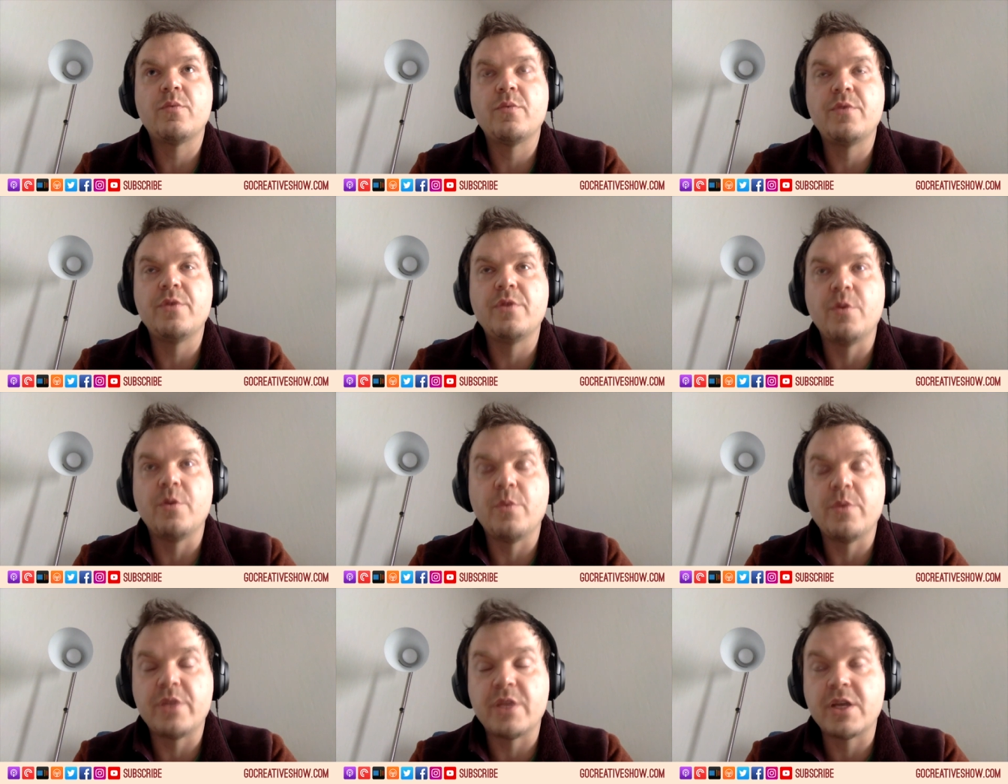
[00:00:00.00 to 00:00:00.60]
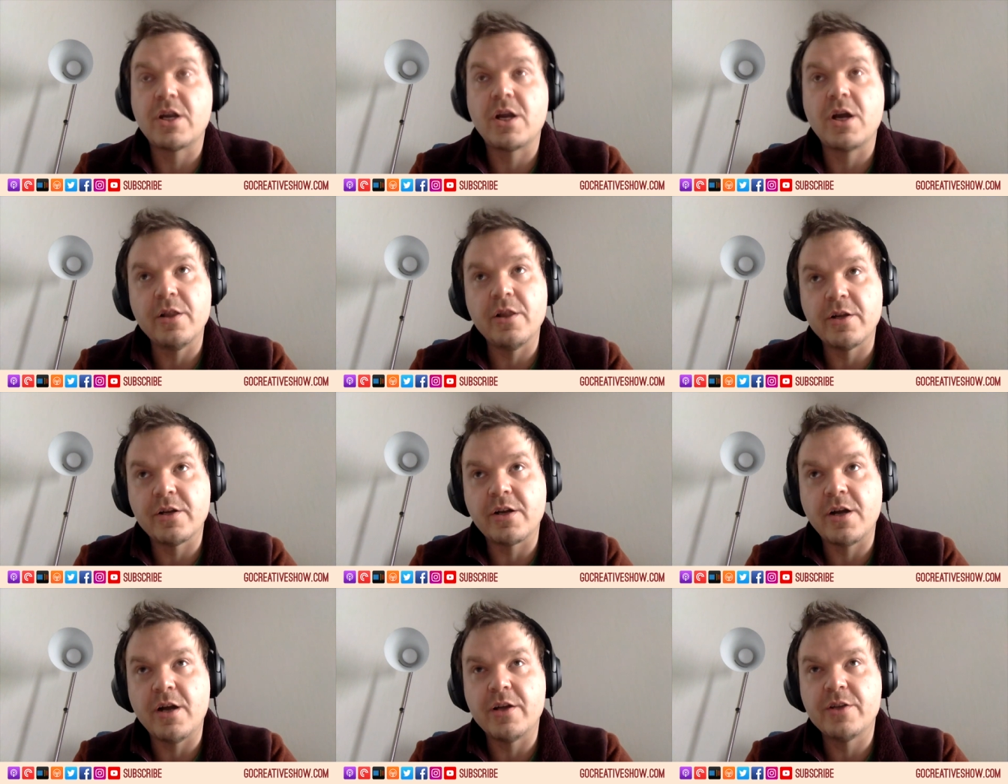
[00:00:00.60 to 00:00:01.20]
you know, with the
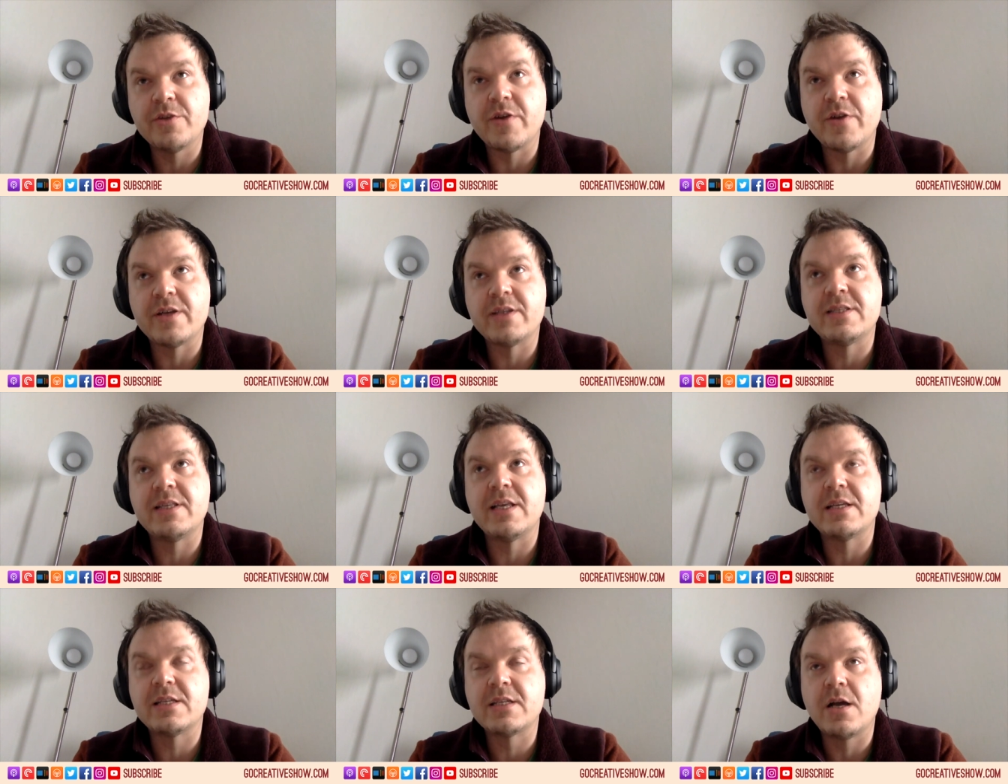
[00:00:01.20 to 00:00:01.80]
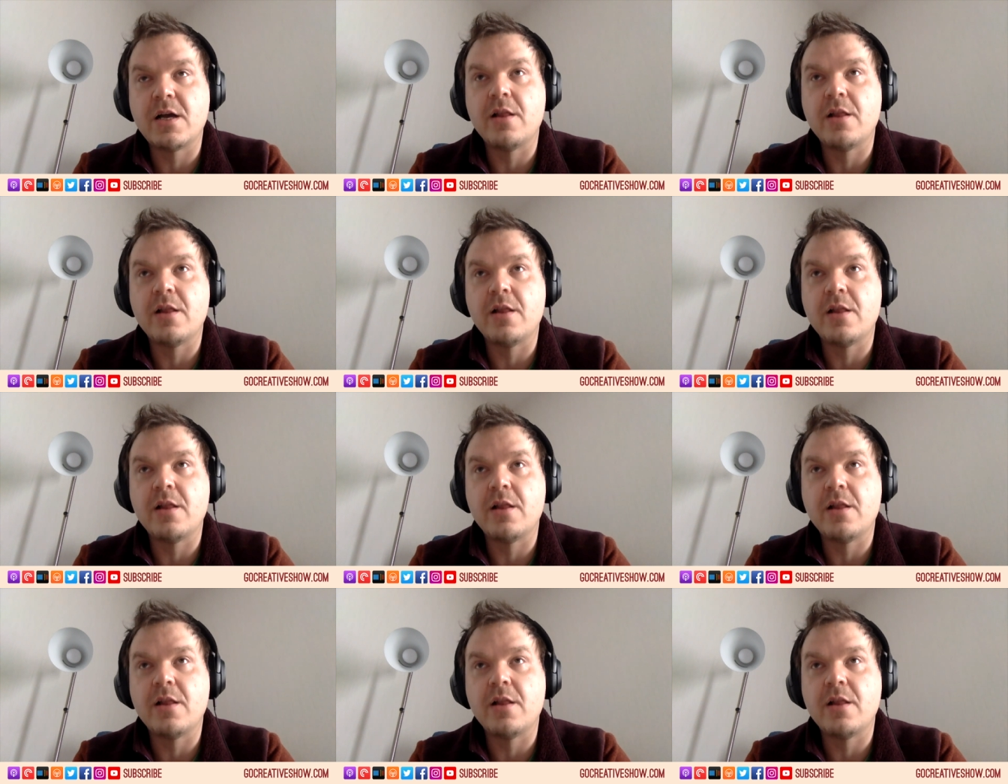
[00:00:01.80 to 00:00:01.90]
color contrast, less